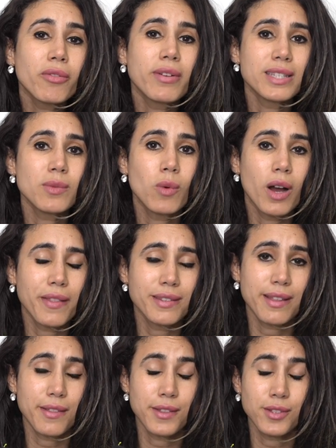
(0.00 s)
the reason why this
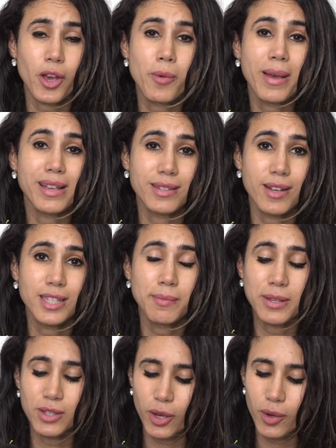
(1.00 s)
stethoscope has lasted
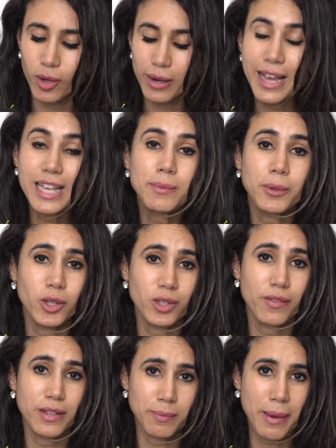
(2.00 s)
me so long is because
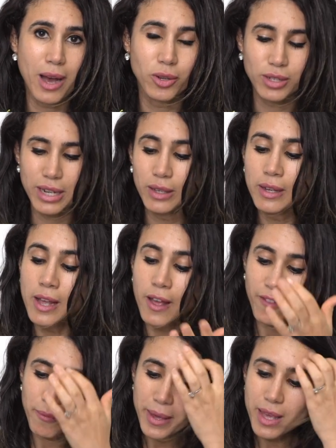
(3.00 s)
of this pouch. Now,
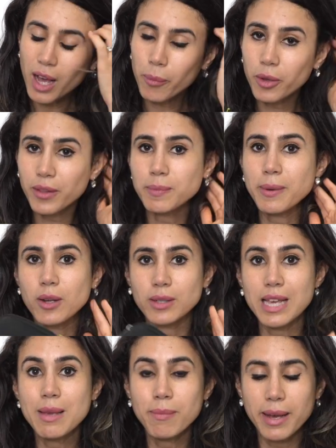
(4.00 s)
for me, I put this pouch
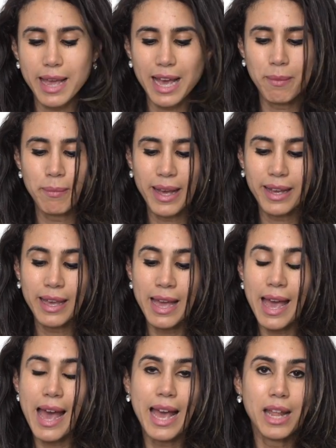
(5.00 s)
in my handbag,
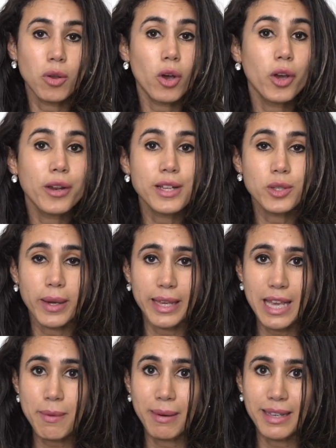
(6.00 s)
and not only do I
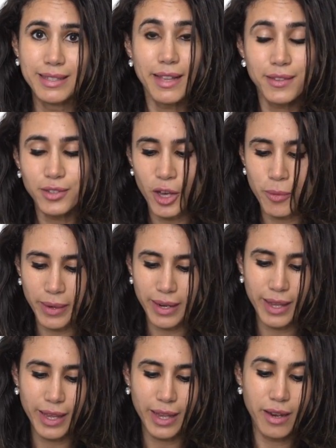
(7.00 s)
keep my stethoscope in
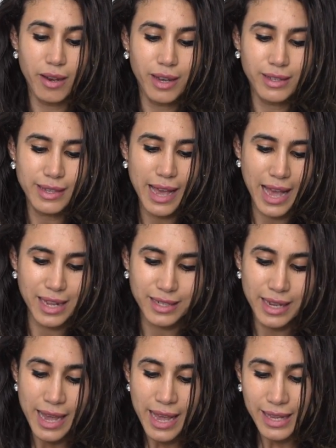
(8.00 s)
here nice and
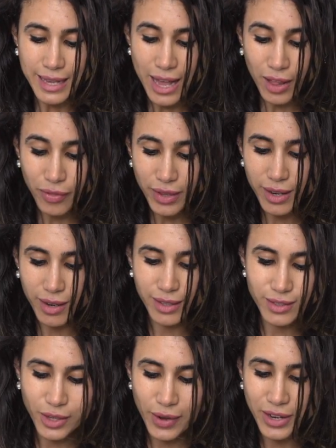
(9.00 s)
healthy,
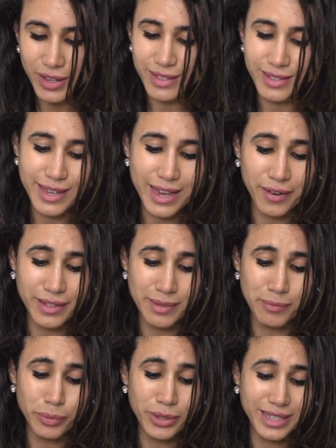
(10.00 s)
like so, and you can see here it's
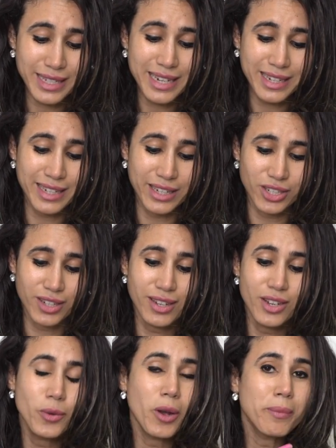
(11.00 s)
in pristine condition.
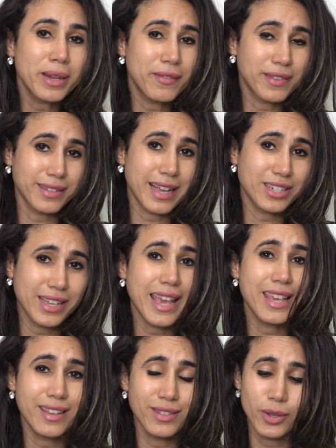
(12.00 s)
You won't believe this is actually
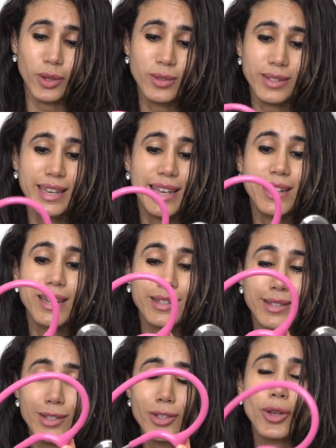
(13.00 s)
8 years old. It
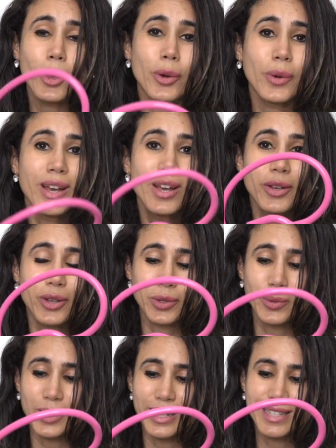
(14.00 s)
is so good
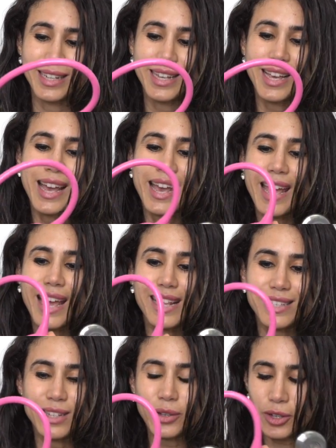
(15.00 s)
quality.
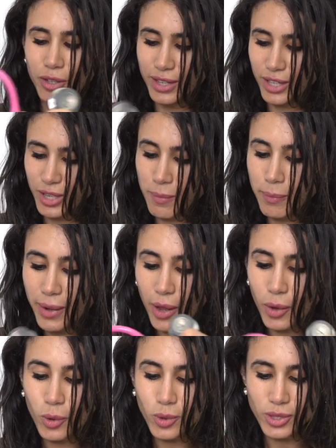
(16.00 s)
It's in good condition, but
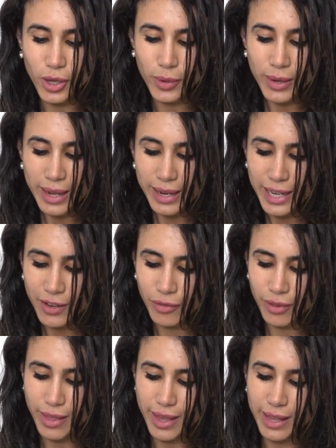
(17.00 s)
I also leave
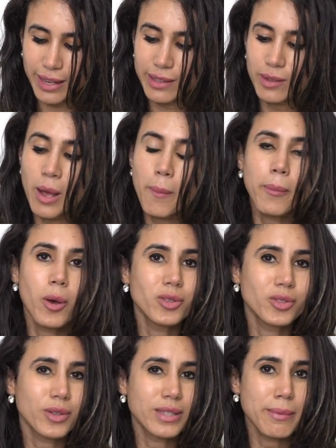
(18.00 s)
with here a little
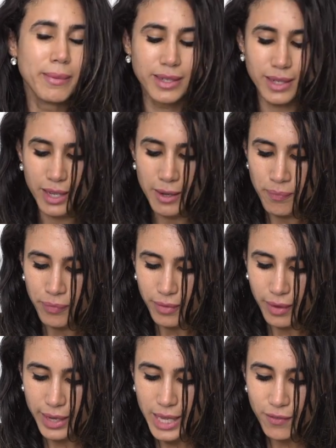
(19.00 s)
pulse oximeter.
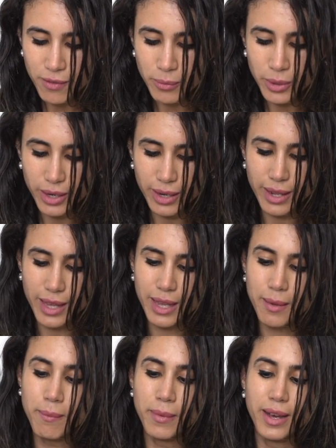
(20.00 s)
I even put in
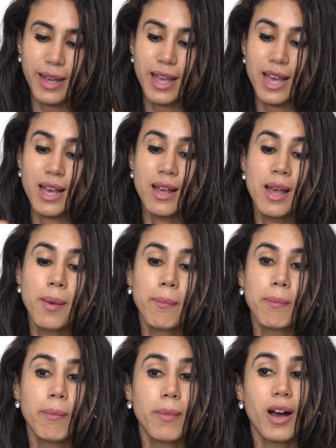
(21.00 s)
here my
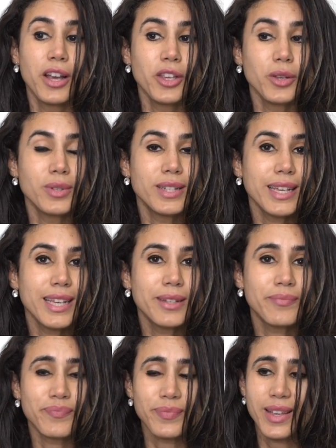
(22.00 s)
IUD.